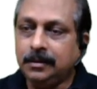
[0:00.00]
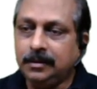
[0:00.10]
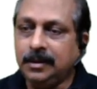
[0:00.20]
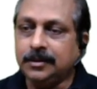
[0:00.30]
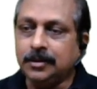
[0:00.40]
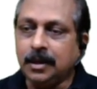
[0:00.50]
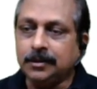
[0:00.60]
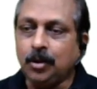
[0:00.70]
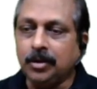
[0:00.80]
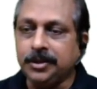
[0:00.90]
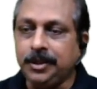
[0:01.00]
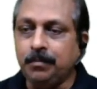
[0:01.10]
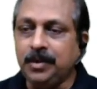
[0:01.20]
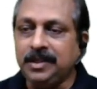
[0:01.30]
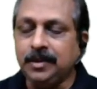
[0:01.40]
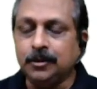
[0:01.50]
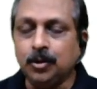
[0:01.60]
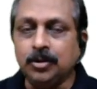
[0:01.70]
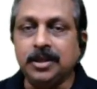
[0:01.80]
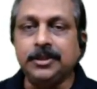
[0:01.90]
Yes, consortium means
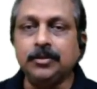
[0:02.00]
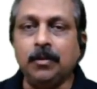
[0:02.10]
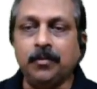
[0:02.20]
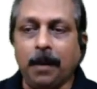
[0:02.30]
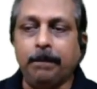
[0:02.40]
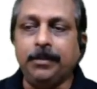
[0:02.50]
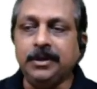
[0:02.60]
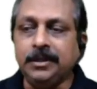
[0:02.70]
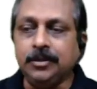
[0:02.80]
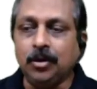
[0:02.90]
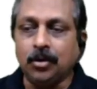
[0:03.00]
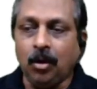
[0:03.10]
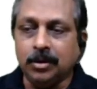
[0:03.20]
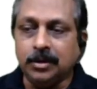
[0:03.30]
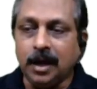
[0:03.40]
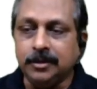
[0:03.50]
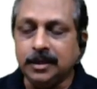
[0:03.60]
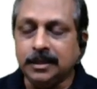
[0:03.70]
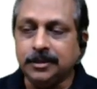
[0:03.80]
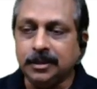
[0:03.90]
association of companies or
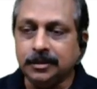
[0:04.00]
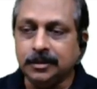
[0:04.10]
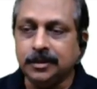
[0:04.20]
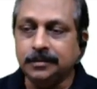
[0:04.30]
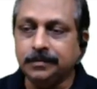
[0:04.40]
organizations.